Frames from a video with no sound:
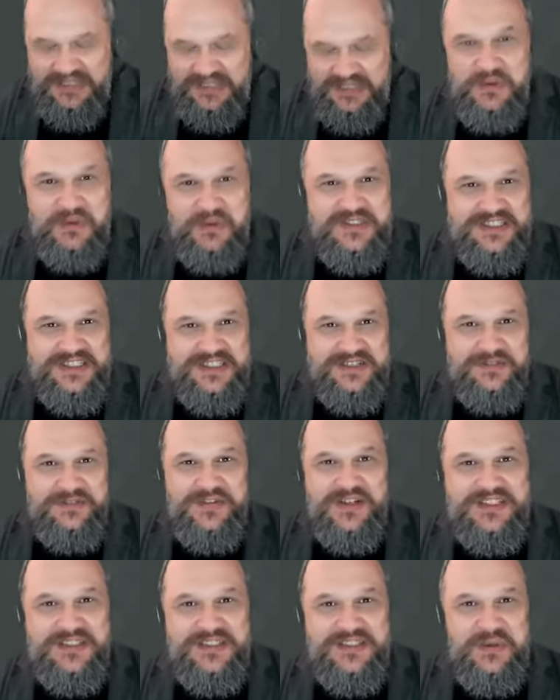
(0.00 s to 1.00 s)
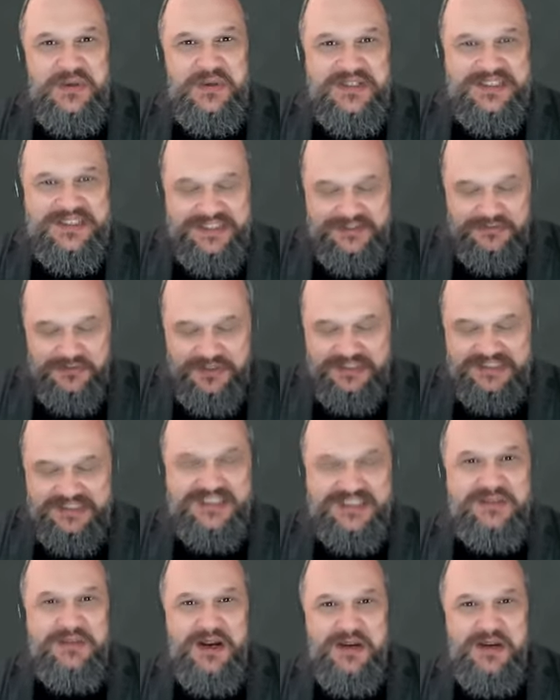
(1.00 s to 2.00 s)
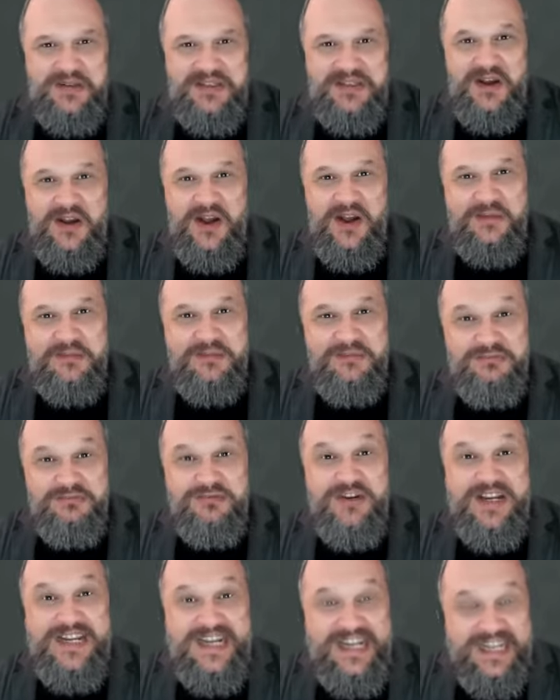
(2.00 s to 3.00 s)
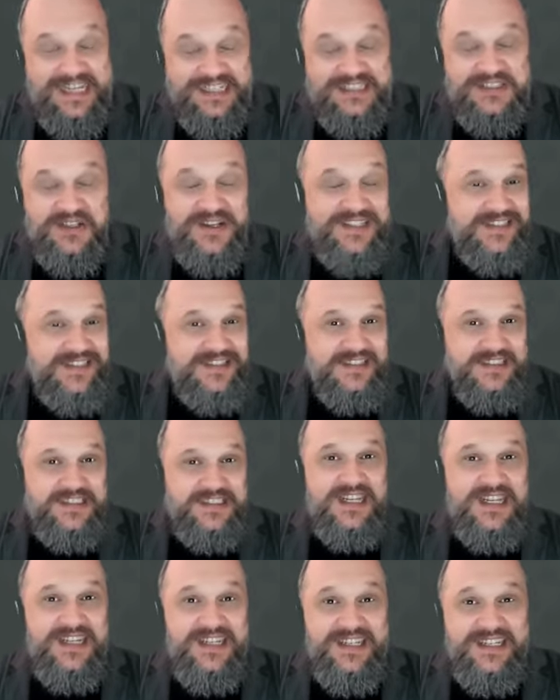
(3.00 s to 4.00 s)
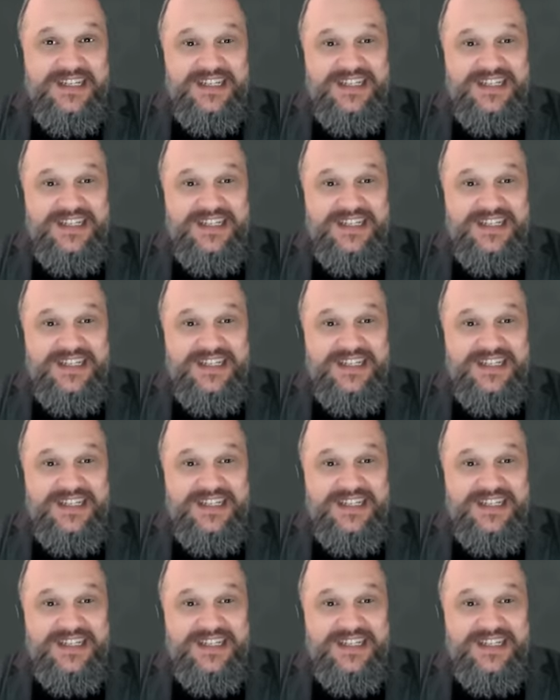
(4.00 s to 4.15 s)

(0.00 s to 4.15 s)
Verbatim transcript: quantitative versus qualitative risk at the moment that I'm really excited to see.